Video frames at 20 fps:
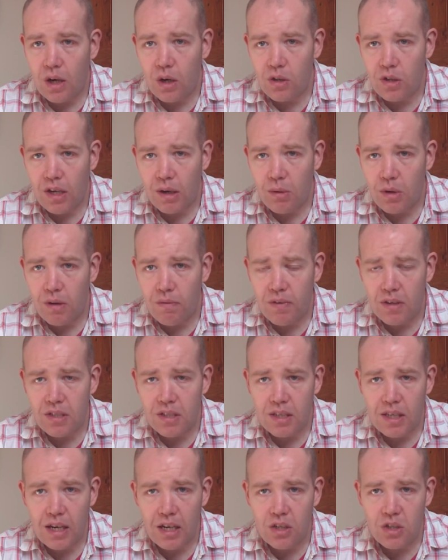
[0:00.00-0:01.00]
ongoing
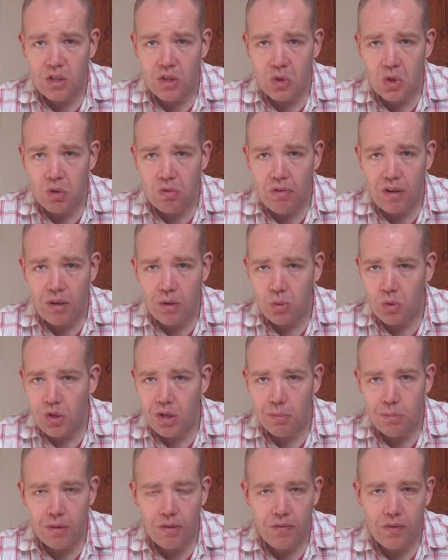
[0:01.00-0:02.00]
investigations into
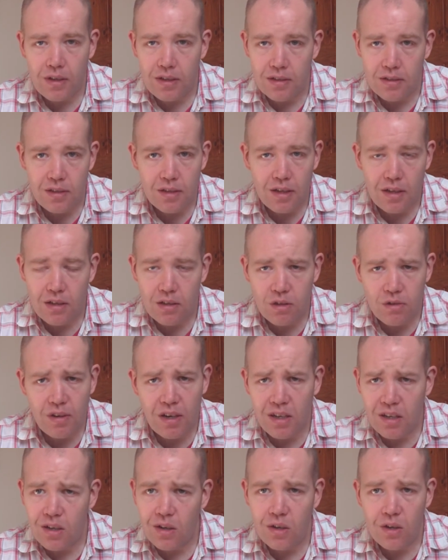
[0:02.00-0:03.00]
Rendlesham and things.
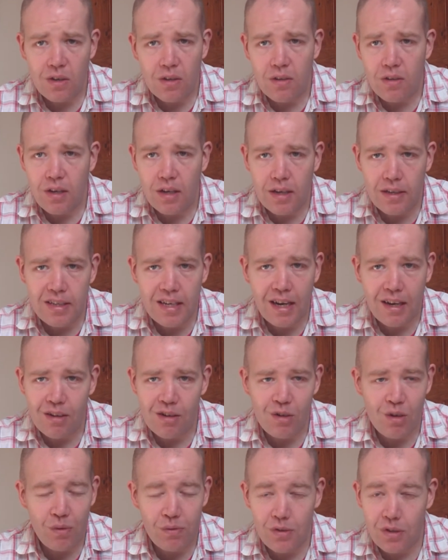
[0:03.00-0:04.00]
Great guy. Yeah,
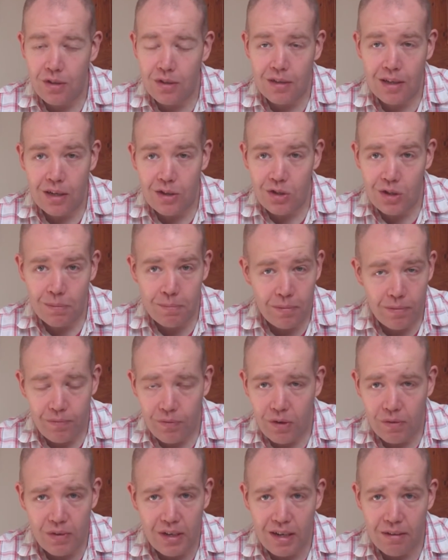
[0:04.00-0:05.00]
I'd love to do that job.
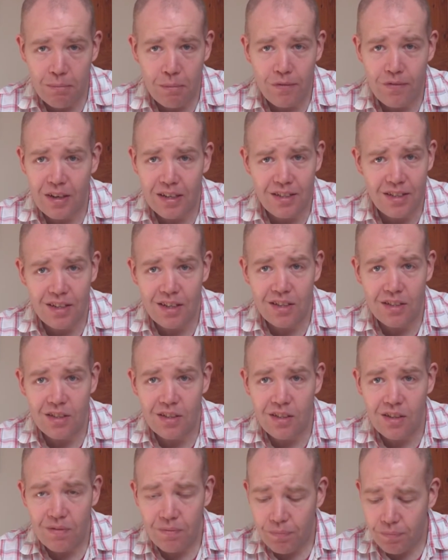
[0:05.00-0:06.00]
I think that'd be
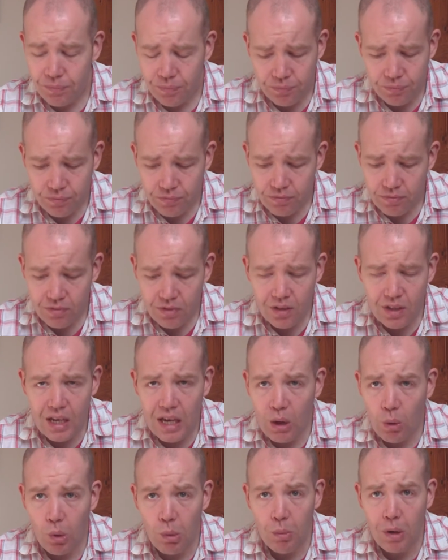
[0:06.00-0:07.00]
fascinating.
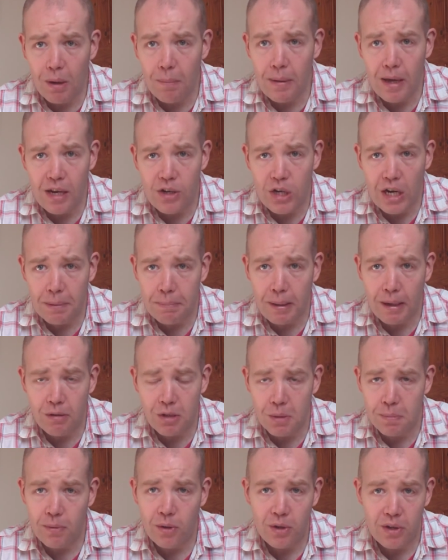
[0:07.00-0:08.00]
I wouldn't want to be a Jack
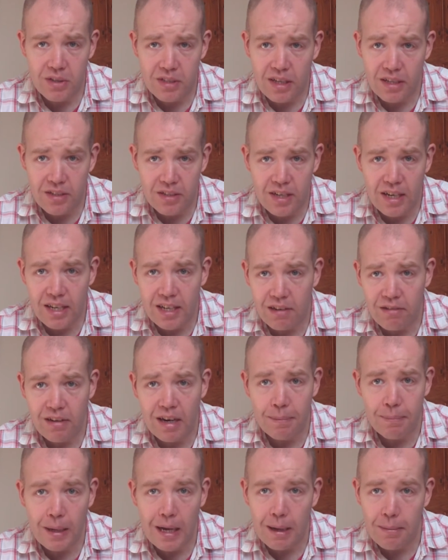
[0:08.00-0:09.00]
Bauer spy because that'd scare the
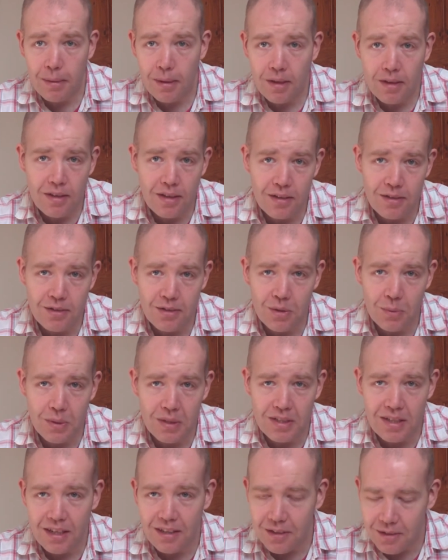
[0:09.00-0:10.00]
crap out of me. That's too
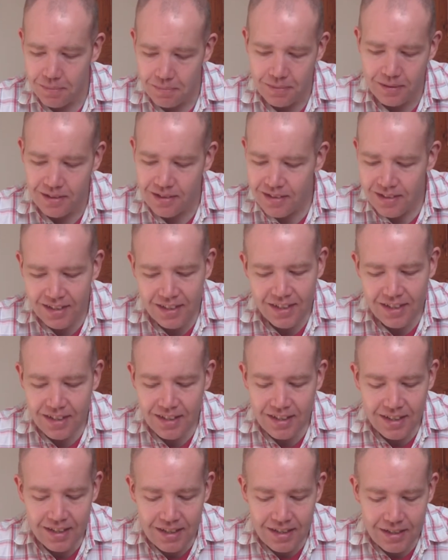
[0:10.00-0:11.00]
intense, but
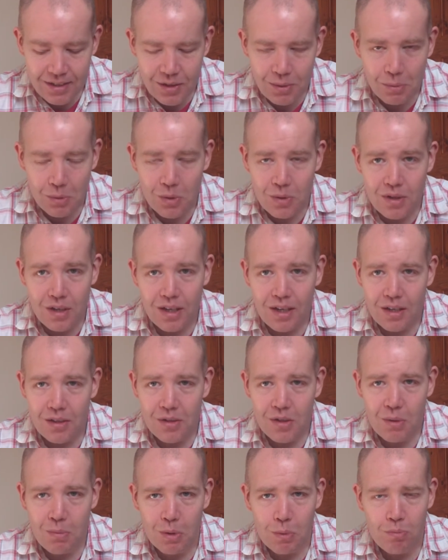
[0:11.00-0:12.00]
too
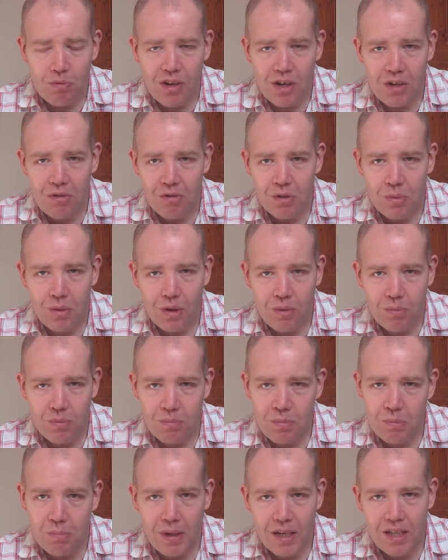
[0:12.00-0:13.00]
much pressure as well
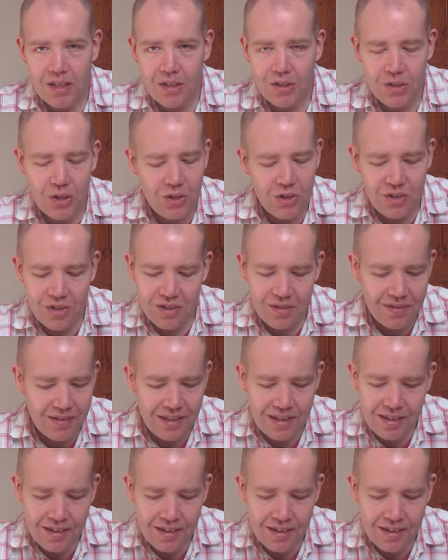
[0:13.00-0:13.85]
making decisions.